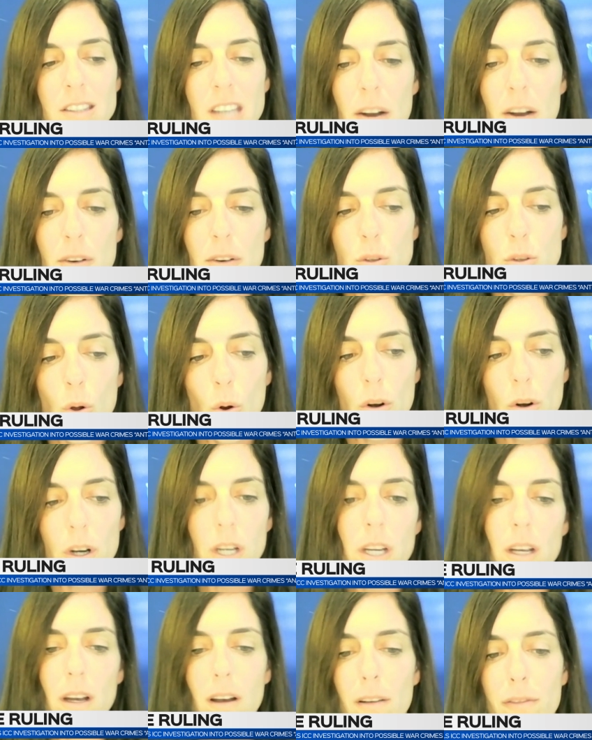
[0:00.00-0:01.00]

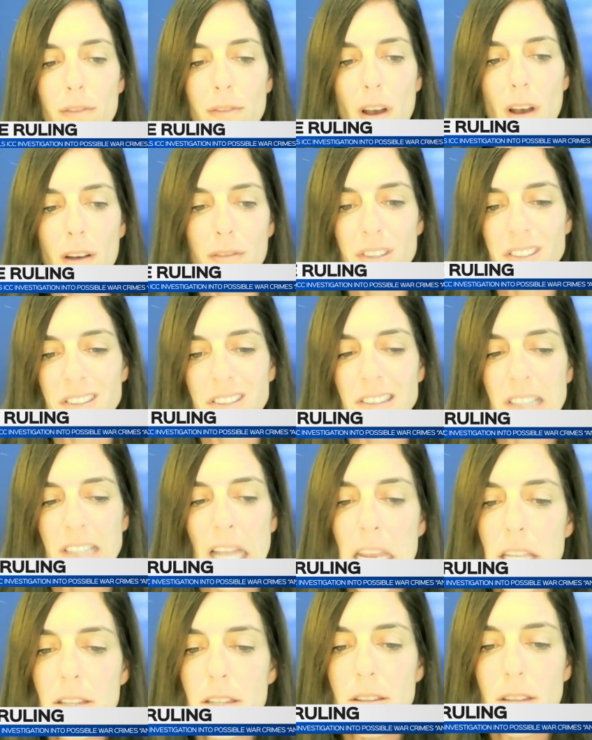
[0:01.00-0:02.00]
territory of a
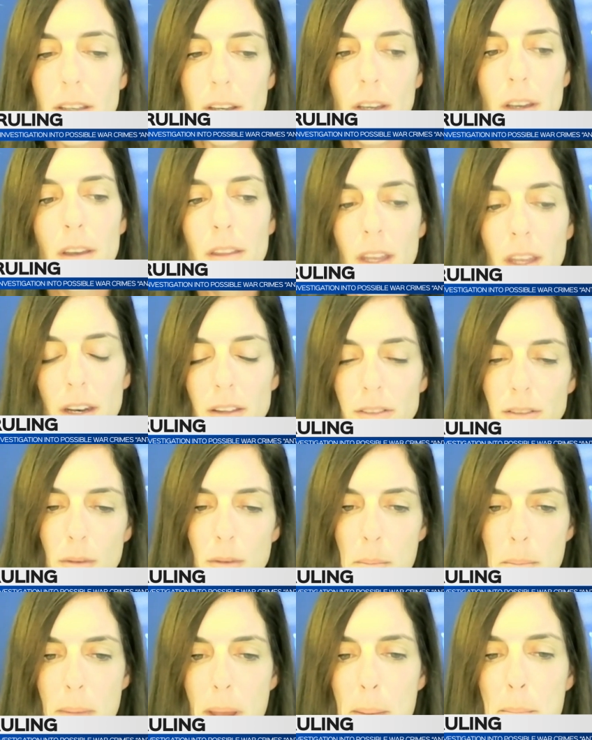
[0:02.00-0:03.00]
state that is a
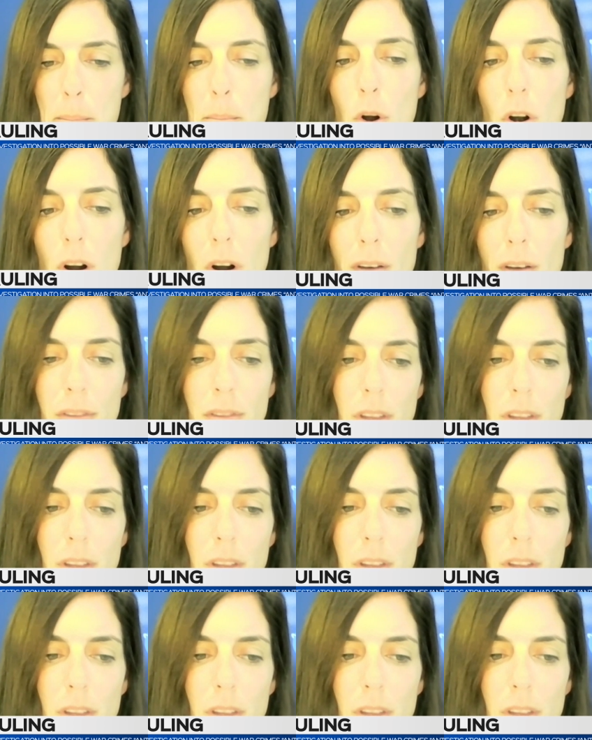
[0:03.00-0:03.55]
member of